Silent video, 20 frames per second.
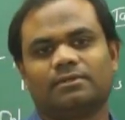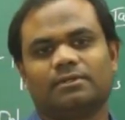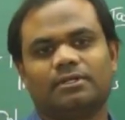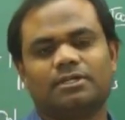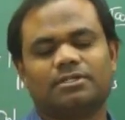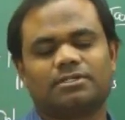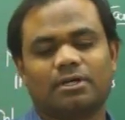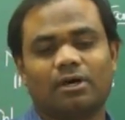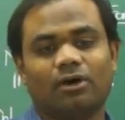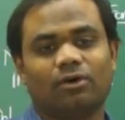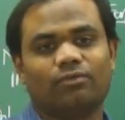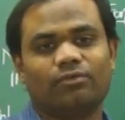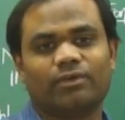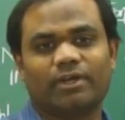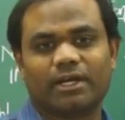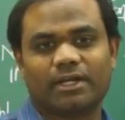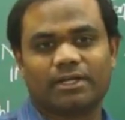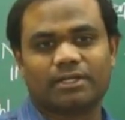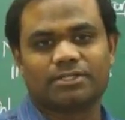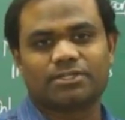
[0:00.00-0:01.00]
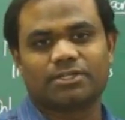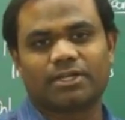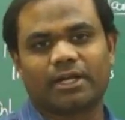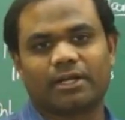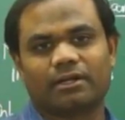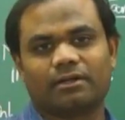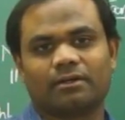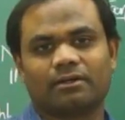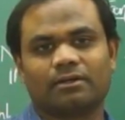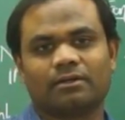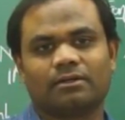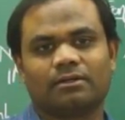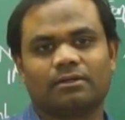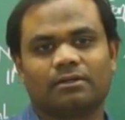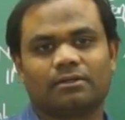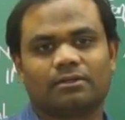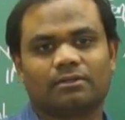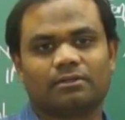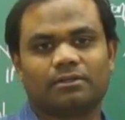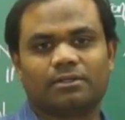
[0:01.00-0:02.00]
That's how we understand
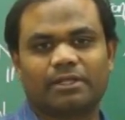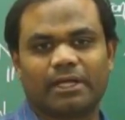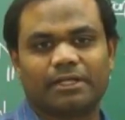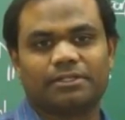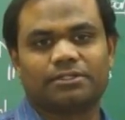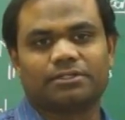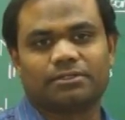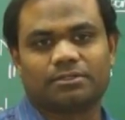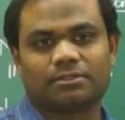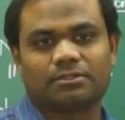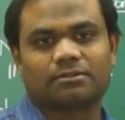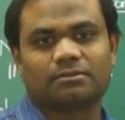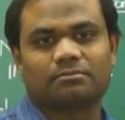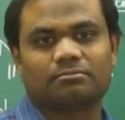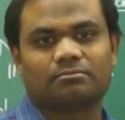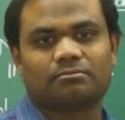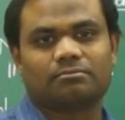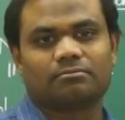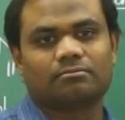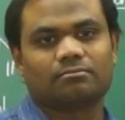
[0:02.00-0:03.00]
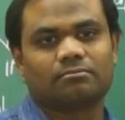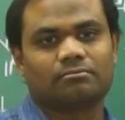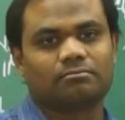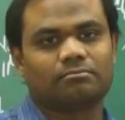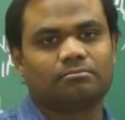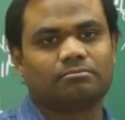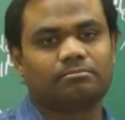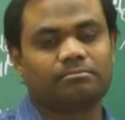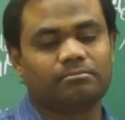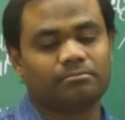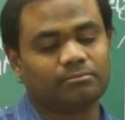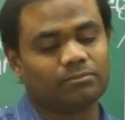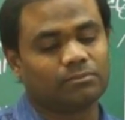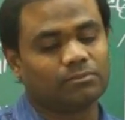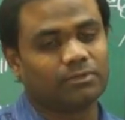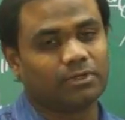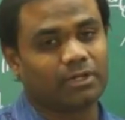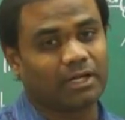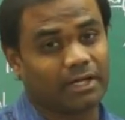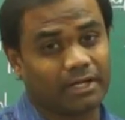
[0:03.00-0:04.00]
the tangent
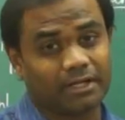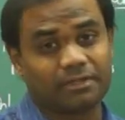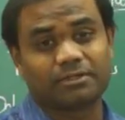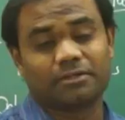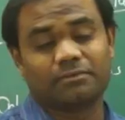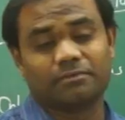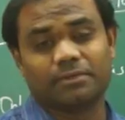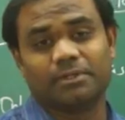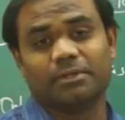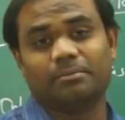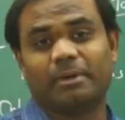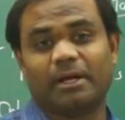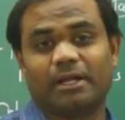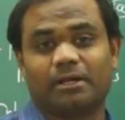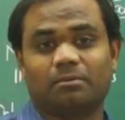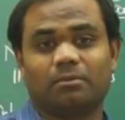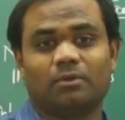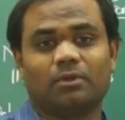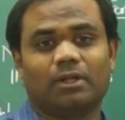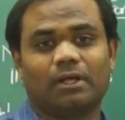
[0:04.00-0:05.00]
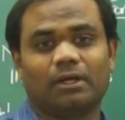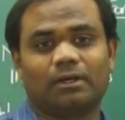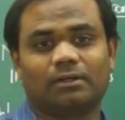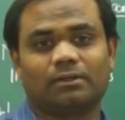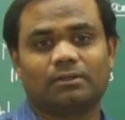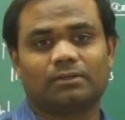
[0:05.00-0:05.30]
connected with the parabola.